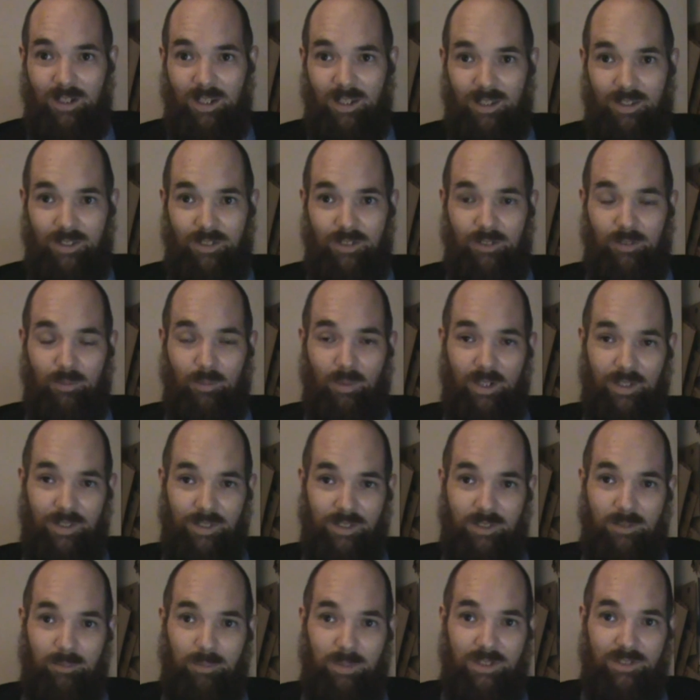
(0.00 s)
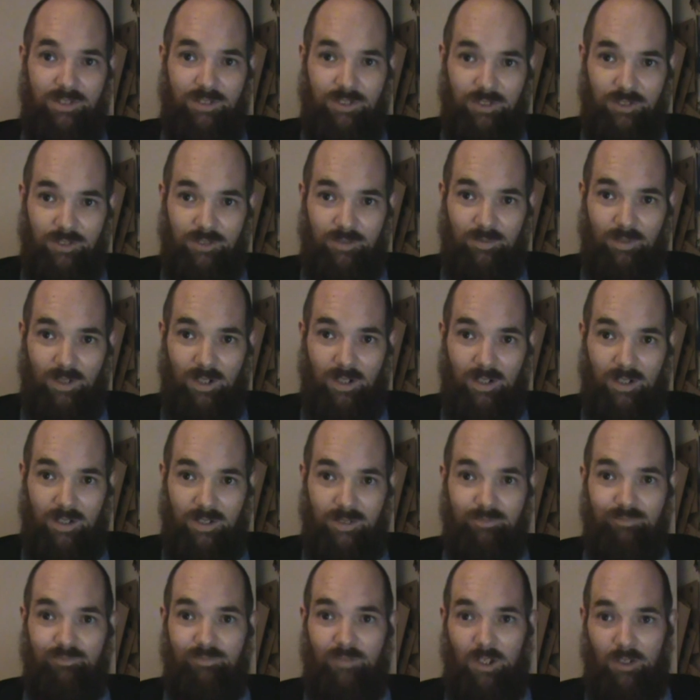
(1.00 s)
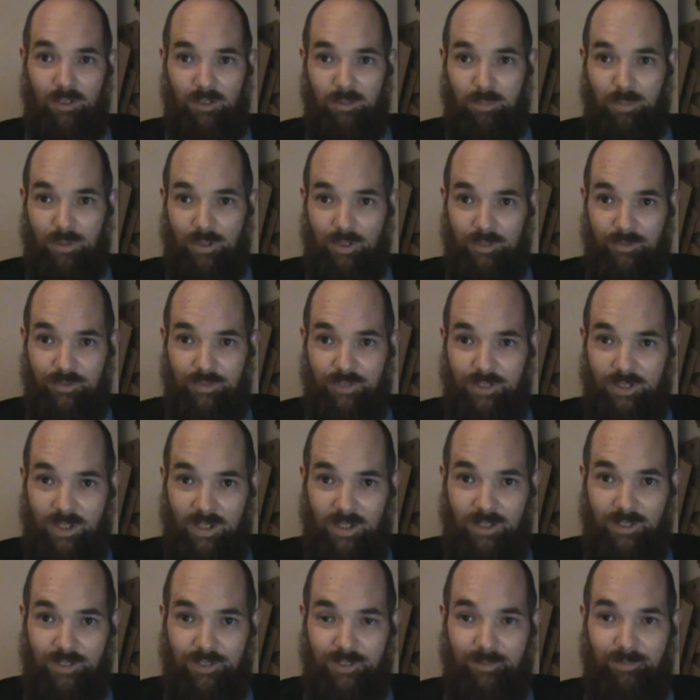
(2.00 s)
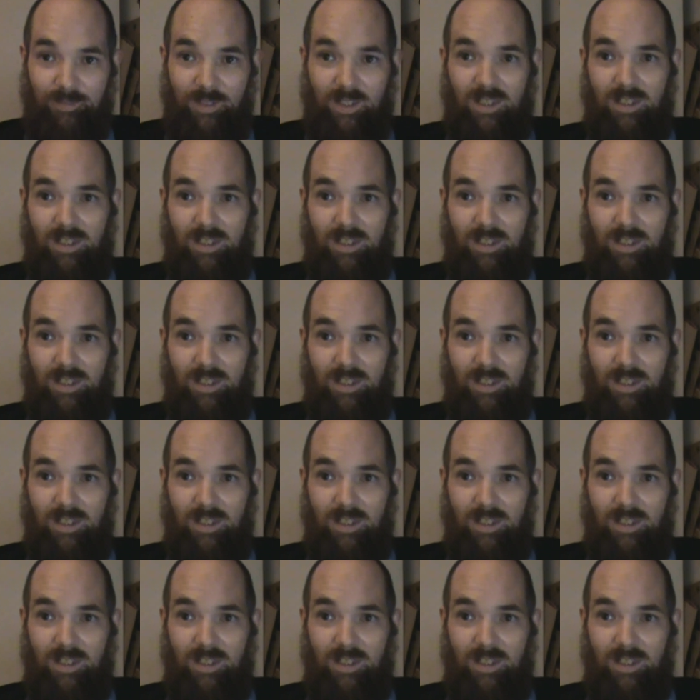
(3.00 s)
And the way that the business is run only proves such.